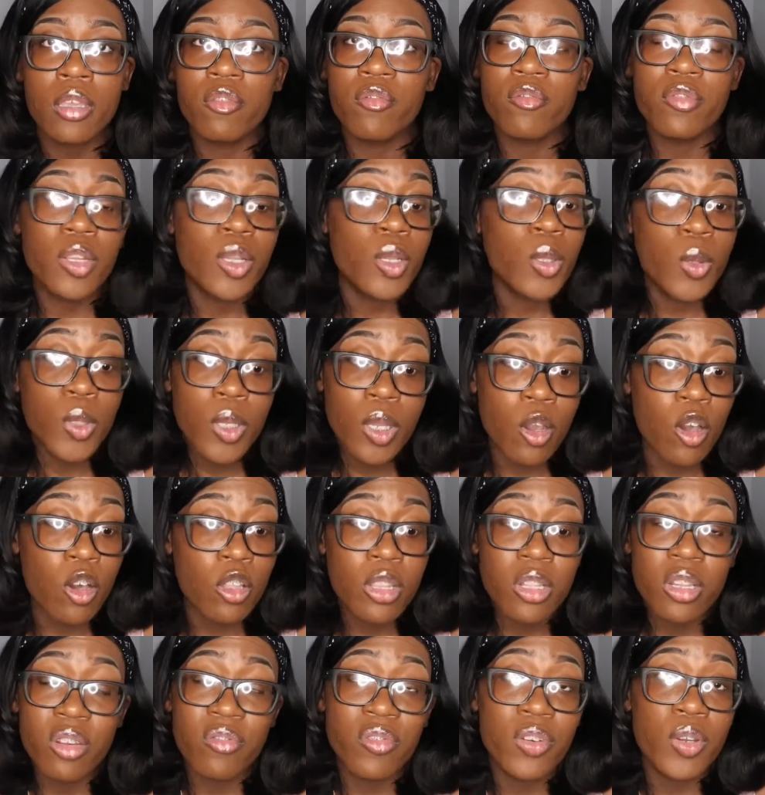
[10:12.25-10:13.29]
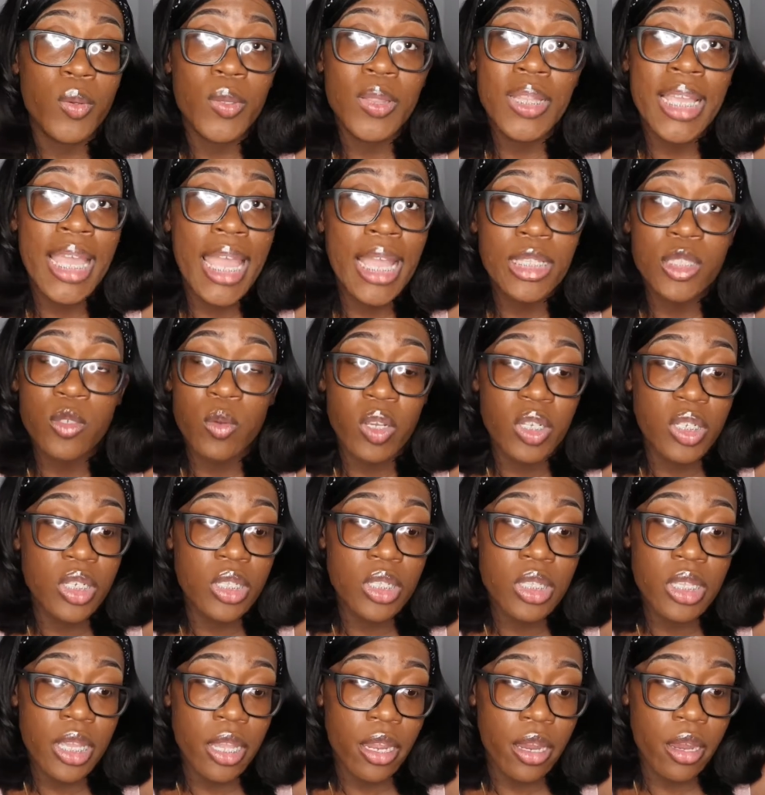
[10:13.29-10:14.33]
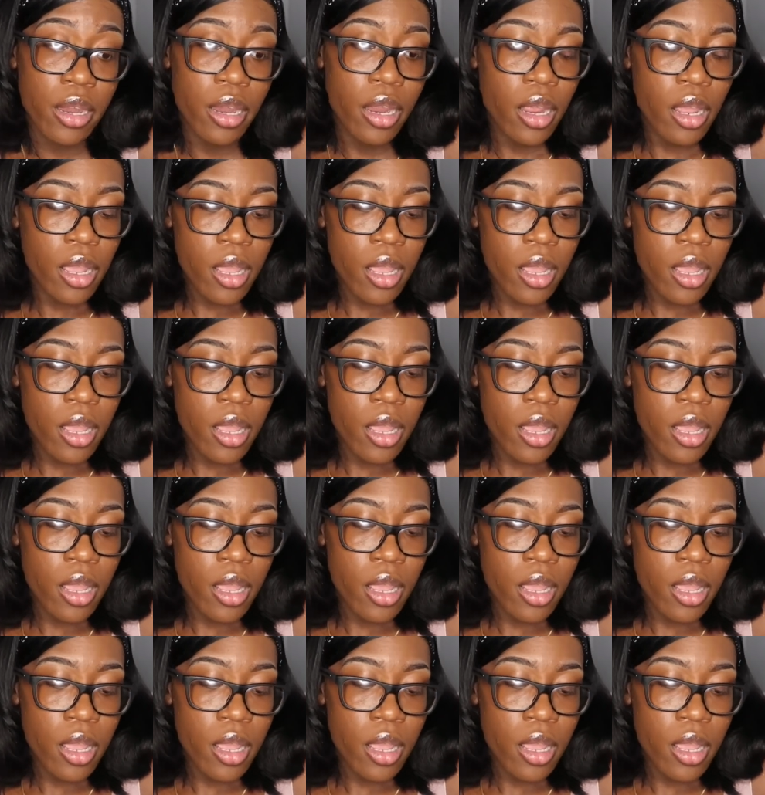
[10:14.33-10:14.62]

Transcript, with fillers: frequently all of the frequently asked questions here